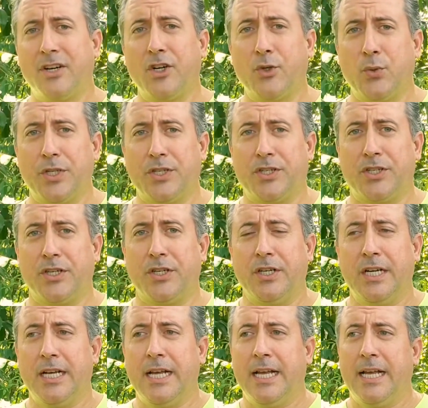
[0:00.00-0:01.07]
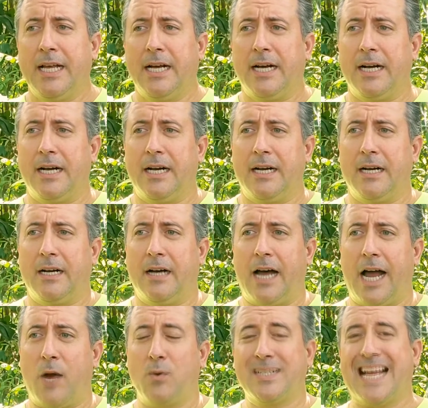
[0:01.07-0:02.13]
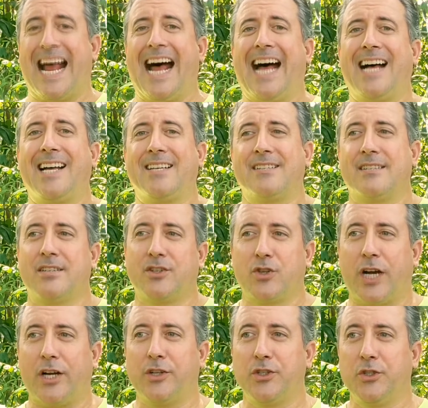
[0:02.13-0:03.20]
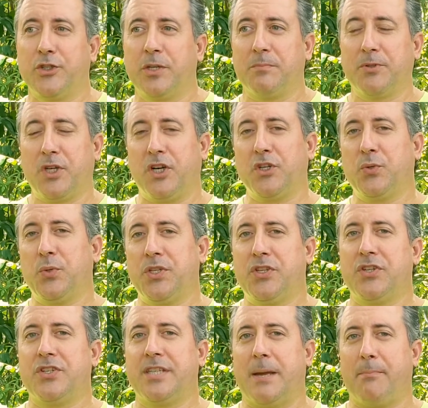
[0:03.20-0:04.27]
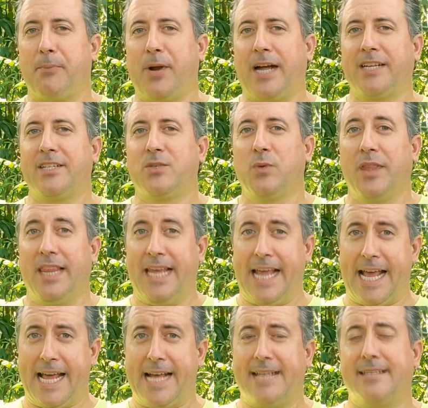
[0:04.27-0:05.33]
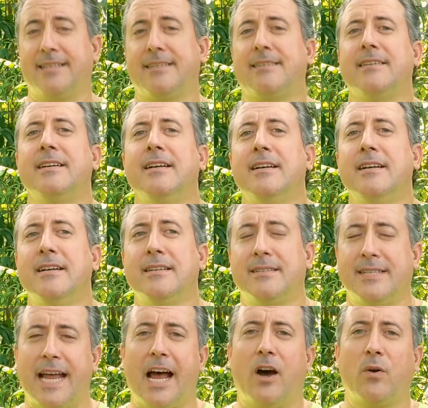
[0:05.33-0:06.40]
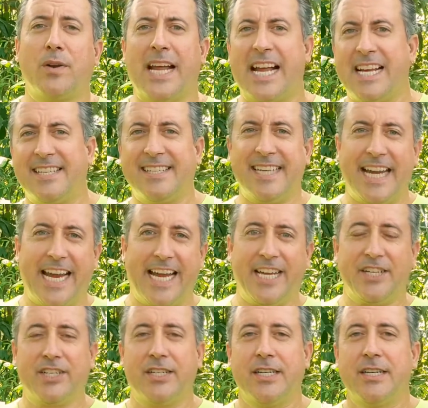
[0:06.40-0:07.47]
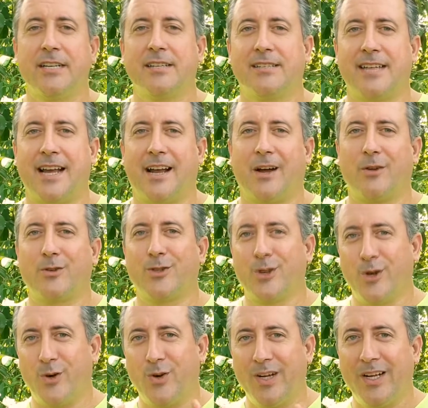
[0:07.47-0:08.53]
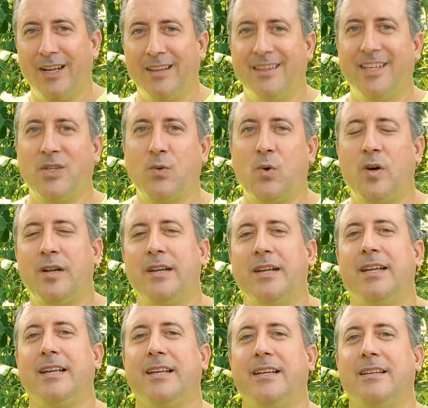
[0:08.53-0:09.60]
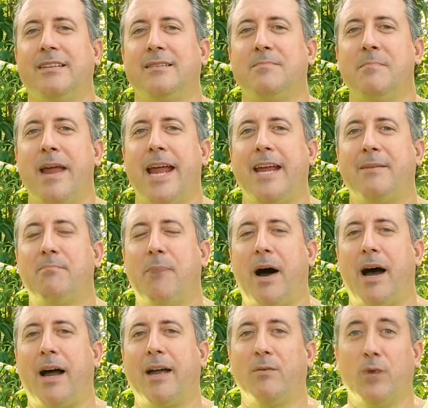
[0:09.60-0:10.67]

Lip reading: tongue twister, I was asked to try to do some tongue twisters that practice with the S sound, SH sound. So this one is made by